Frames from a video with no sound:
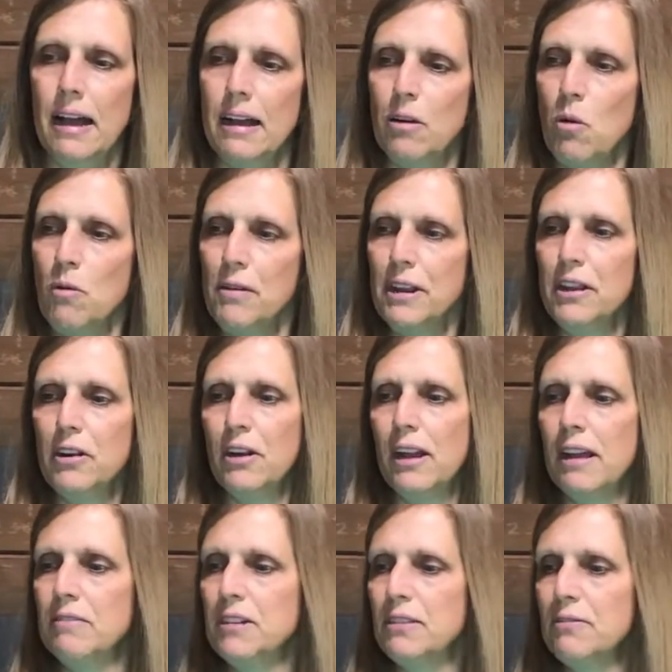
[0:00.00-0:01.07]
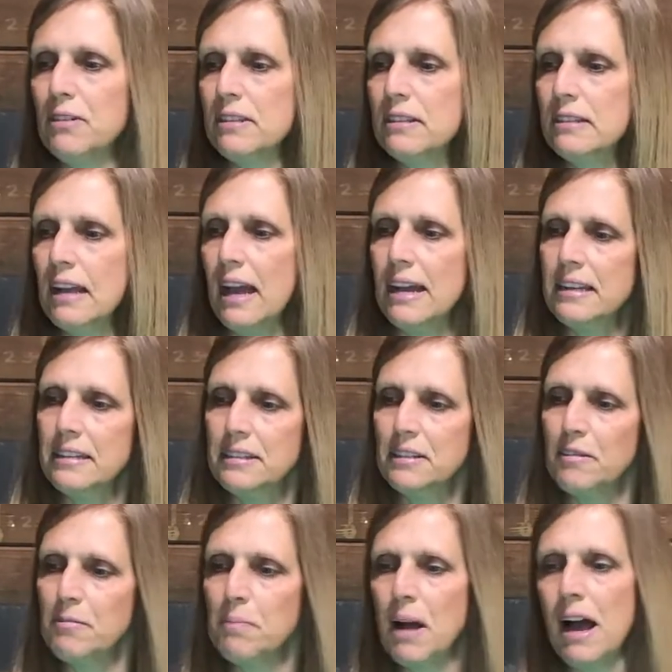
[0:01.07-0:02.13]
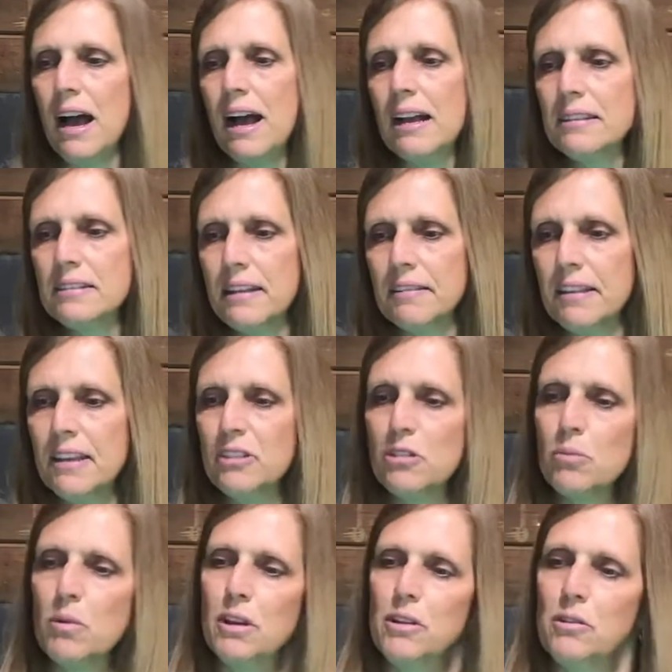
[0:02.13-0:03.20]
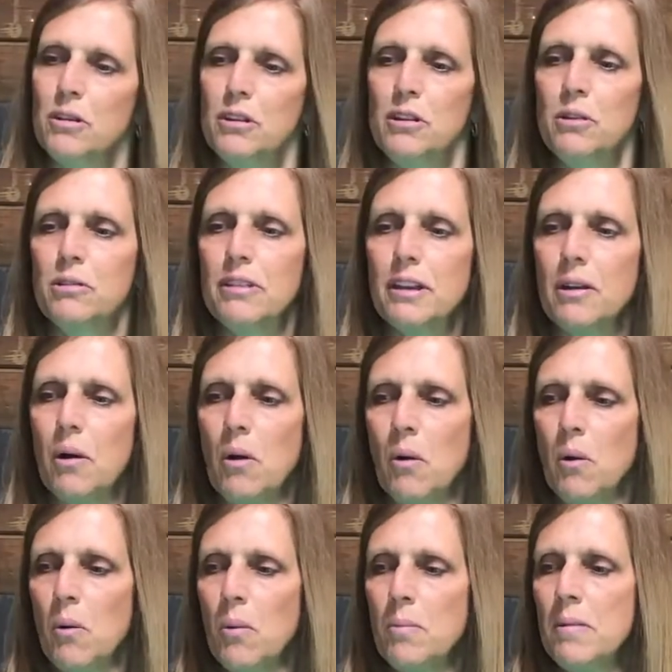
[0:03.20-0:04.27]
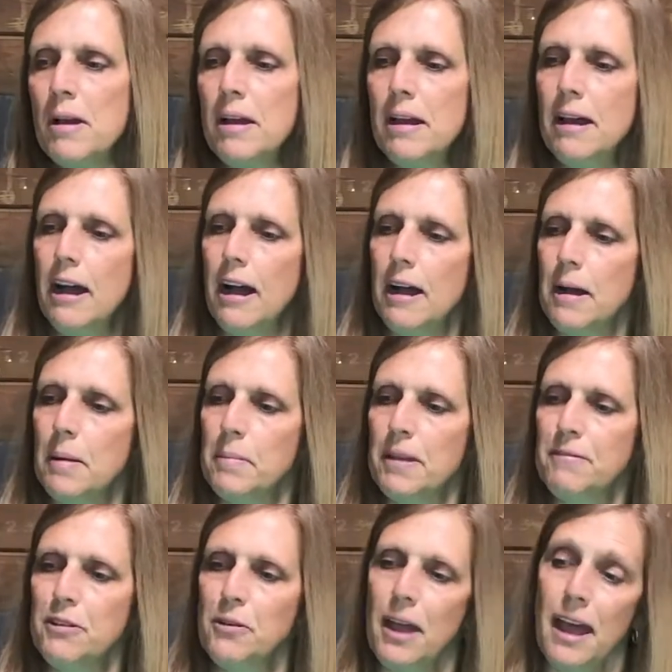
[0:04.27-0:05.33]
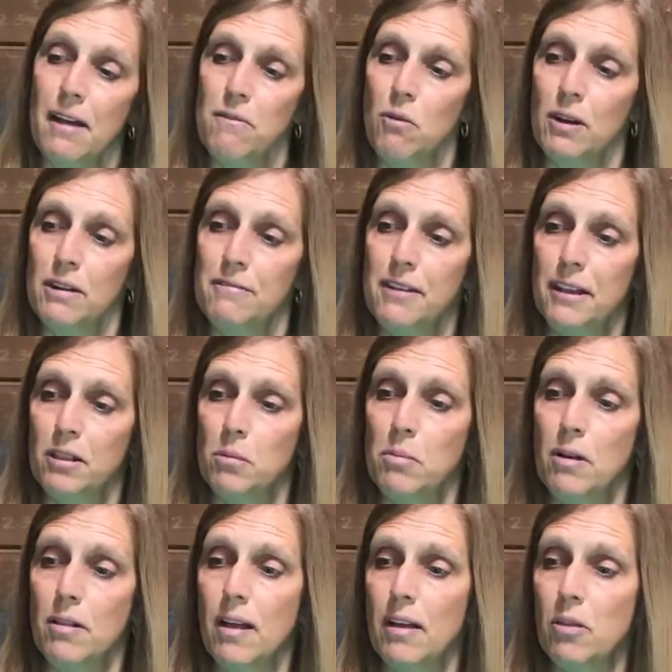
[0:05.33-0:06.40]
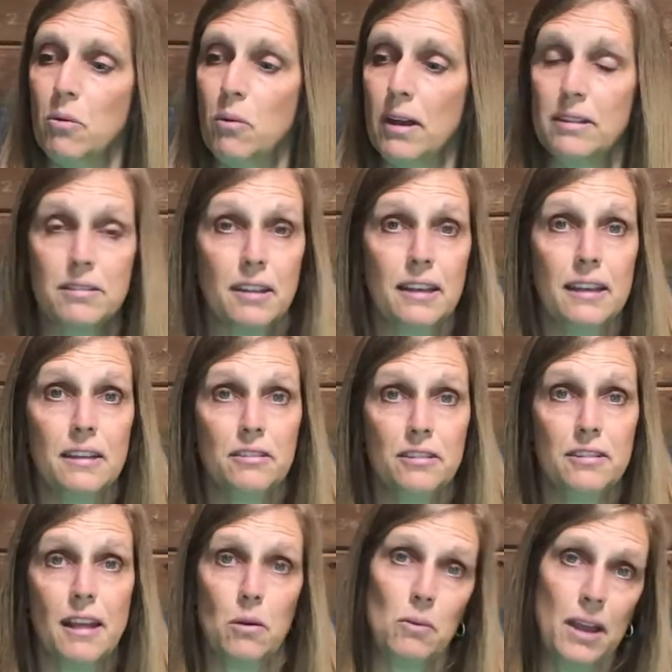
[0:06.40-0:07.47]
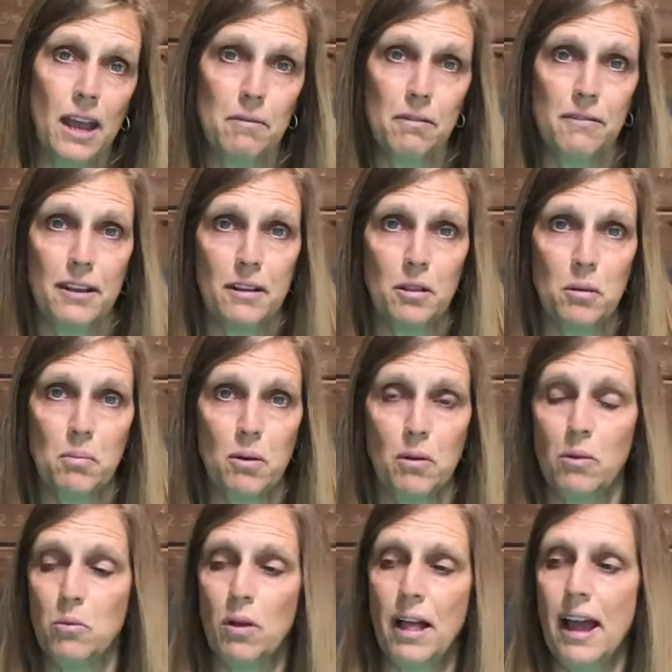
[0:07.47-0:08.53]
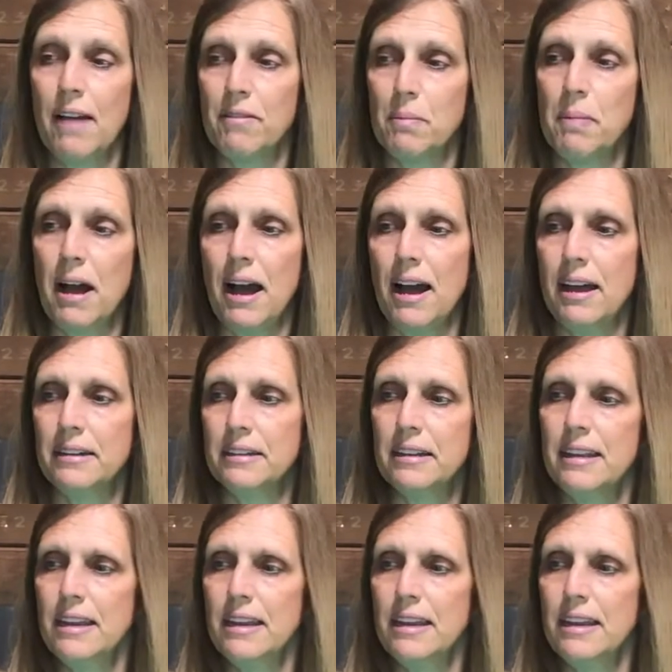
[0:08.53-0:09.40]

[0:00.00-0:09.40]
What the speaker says: Over here I have different sizes of pots, and these are what you can use at home if you have one available. Otherwise, the kits that we have available will have a pot